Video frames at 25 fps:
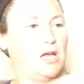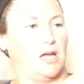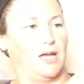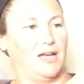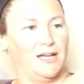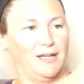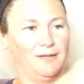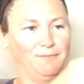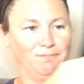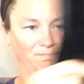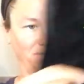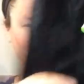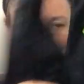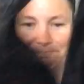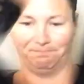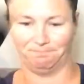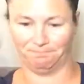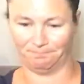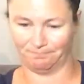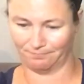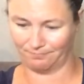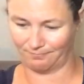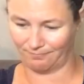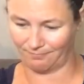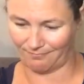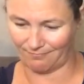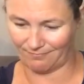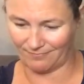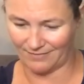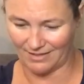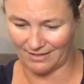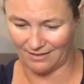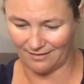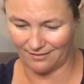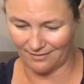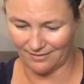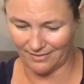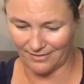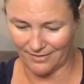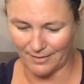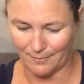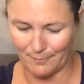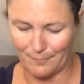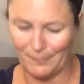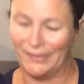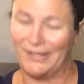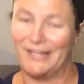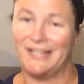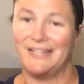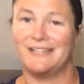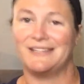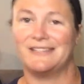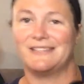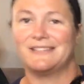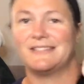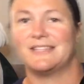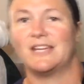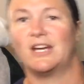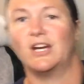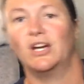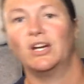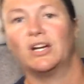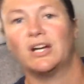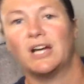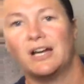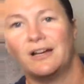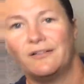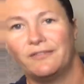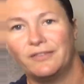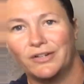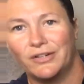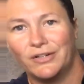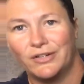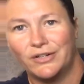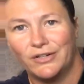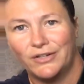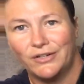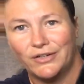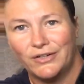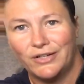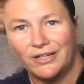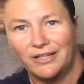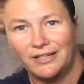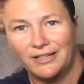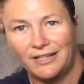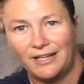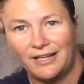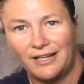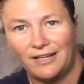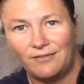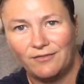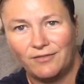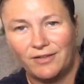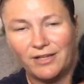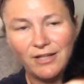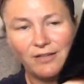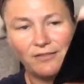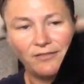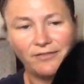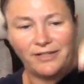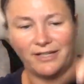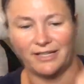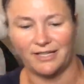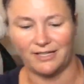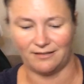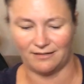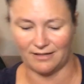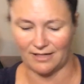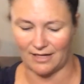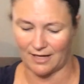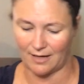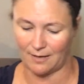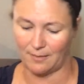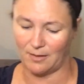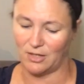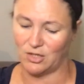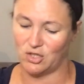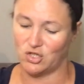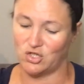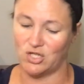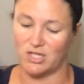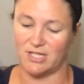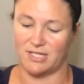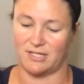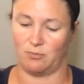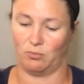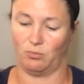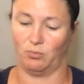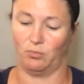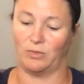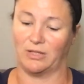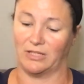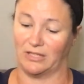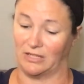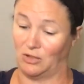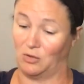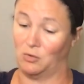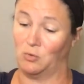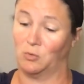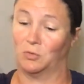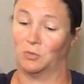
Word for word: Um, the buttons are covered in velvet. It's just really